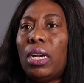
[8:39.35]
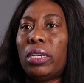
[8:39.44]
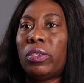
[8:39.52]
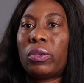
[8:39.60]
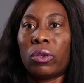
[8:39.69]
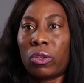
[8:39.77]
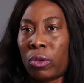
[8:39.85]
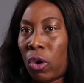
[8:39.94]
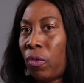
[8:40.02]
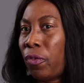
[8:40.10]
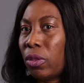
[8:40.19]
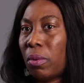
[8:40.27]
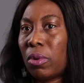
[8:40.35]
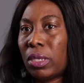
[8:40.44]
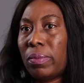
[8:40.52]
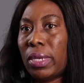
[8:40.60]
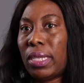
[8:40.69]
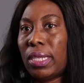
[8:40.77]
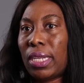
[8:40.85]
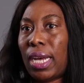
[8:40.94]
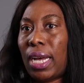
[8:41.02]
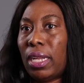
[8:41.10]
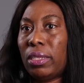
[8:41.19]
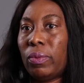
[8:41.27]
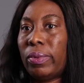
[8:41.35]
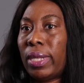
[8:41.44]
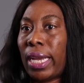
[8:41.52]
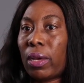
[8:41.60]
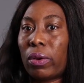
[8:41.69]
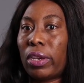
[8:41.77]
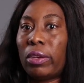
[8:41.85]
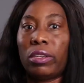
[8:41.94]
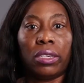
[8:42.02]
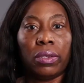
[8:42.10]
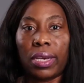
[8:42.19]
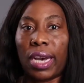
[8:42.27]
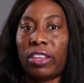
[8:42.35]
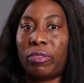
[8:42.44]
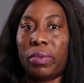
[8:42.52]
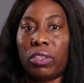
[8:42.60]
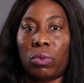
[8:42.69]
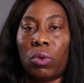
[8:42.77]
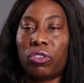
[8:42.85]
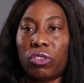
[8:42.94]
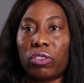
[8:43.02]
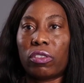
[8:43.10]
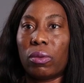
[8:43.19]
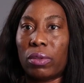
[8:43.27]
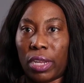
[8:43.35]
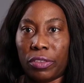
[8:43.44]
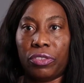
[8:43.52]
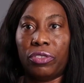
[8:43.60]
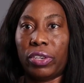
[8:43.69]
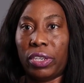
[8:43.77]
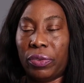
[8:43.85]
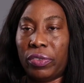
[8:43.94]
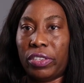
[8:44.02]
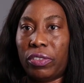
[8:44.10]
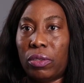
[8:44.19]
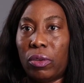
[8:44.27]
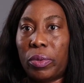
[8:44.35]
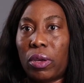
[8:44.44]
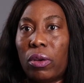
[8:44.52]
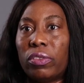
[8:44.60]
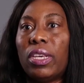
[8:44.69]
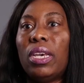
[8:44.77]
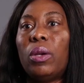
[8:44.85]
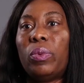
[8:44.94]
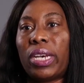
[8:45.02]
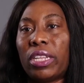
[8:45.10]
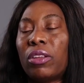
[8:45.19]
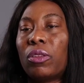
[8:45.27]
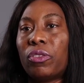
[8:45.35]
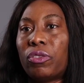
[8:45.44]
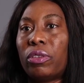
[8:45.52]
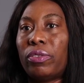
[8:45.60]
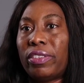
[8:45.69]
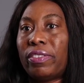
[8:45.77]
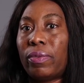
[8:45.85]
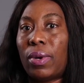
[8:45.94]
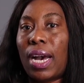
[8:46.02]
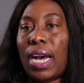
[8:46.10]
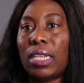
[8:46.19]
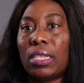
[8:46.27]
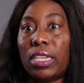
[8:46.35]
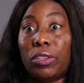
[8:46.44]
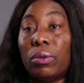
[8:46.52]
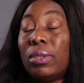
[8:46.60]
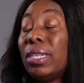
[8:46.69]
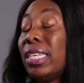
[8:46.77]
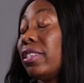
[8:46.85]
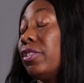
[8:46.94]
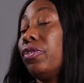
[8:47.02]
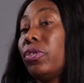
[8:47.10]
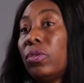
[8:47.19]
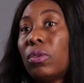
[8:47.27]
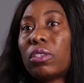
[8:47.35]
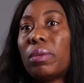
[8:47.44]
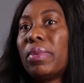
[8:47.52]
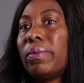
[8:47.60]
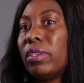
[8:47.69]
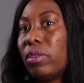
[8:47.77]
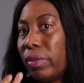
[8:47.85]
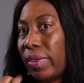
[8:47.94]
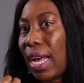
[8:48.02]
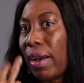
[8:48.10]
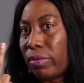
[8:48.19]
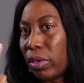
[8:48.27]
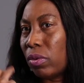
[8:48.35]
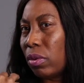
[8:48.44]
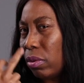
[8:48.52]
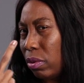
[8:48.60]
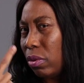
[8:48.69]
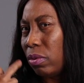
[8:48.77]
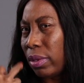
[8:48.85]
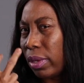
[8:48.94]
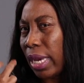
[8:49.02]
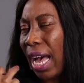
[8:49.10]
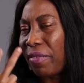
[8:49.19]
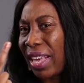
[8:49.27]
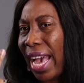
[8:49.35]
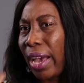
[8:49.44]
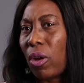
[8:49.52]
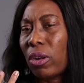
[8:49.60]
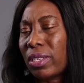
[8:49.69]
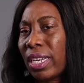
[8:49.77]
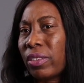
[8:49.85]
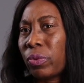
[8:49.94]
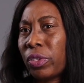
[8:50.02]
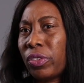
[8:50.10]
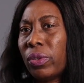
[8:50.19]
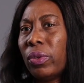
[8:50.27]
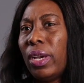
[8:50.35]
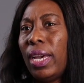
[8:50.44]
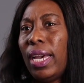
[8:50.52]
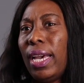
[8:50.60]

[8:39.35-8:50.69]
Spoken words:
you could go for the morning meetings and you'd be like, okay, you guys, please, we want you to slow down the drilling rate, because we're getting close to the reservoir, and they don't listen to you. Or sometimes they don't have the eye contact with you.